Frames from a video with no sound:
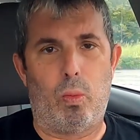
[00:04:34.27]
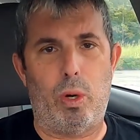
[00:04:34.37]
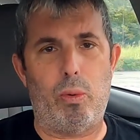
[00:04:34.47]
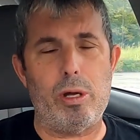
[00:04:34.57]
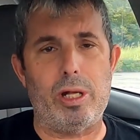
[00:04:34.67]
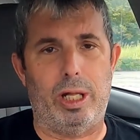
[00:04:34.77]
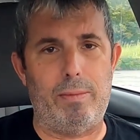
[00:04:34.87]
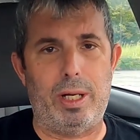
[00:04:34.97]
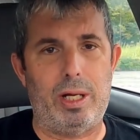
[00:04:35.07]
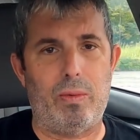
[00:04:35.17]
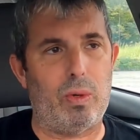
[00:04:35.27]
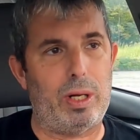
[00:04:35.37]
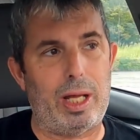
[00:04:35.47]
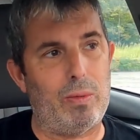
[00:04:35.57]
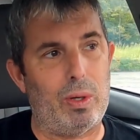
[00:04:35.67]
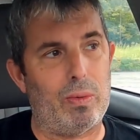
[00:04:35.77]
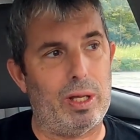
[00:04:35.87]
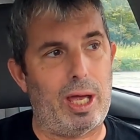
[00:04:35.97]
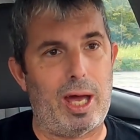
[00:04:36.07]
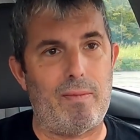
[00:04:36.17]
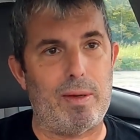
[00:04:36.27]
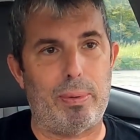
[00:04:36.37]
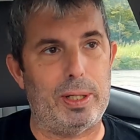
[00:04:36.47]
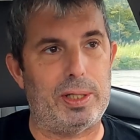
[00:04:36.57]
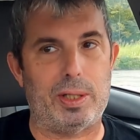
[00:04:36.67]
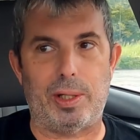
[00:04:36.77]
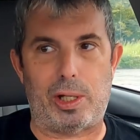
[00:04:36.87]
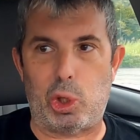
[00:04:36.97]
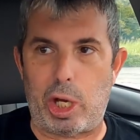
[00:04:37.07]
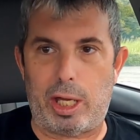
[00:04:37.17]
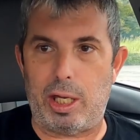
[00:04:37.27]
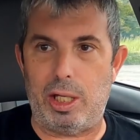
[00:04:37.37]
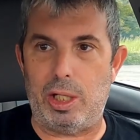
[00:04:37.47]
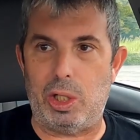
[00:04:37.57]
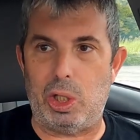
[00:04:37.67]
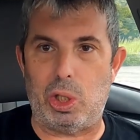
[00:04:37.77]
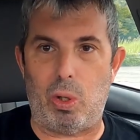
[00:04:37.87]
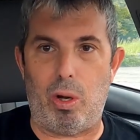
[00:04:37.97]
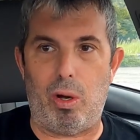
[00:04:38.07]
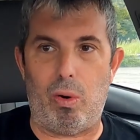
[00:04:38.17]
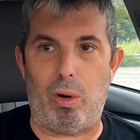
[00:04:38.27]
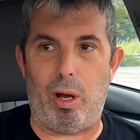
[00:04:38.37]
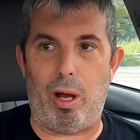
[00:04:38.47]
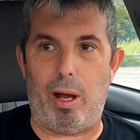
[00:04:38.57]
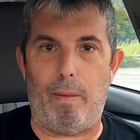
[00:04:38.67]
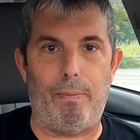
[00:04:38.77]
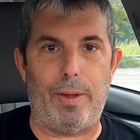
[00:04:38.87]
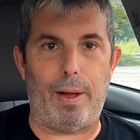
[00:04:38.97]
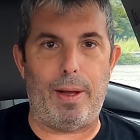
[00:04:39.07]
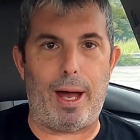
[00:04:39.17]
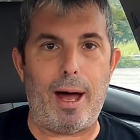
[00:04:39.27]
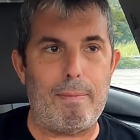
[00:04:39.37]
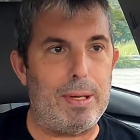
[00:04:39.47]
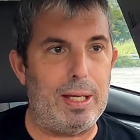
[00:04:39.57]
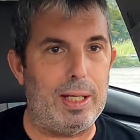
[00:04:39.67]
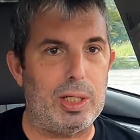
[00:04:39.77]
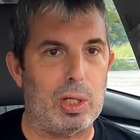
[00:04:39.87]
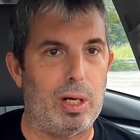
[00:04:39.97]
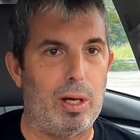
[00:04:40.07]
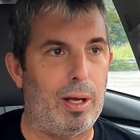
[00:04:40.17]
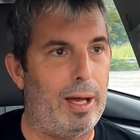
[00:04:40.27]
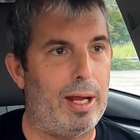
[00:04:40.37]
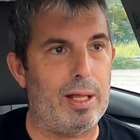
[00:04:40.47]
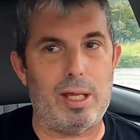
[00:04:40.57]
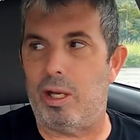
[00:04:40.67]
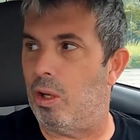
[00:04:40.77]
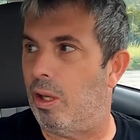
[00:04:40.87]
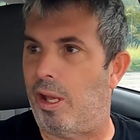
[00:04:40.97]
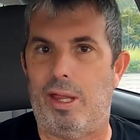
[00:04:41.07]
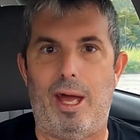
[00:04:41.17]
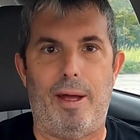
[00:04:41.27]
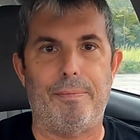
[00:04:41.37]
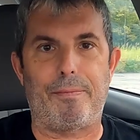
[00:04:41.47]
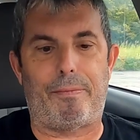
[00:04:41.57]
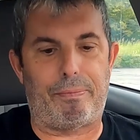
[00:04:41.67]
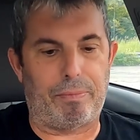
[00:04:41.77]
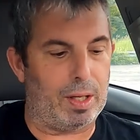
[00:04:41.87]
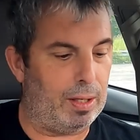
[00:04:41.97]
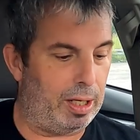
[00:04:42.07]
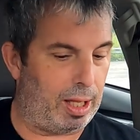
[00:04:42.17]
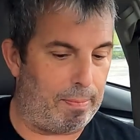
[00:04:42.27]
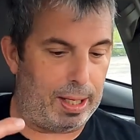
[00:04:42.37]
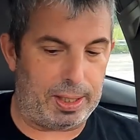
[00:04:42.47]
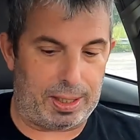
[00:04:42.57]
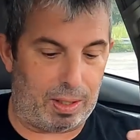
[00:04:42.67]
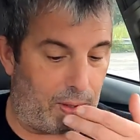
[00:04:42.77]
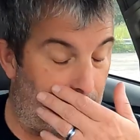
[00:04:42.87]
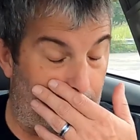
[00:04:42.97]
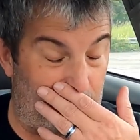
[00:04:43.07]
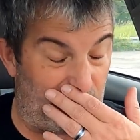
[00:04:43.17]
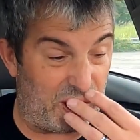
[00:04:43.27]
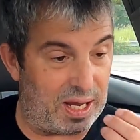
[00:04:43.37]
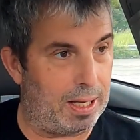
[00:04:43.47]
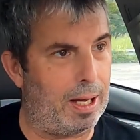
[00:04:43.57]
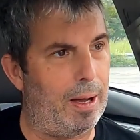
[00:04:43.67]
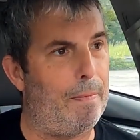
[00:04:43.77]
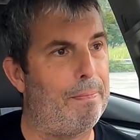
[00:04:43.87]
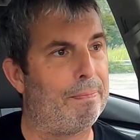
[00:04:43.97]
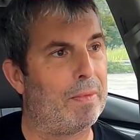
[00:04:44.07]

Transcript: We're really limited in Rhode Island. We don't really have any places like Checkers or uh, Hobbies, uh, anything good like that. Like the biggest thing we got is like um,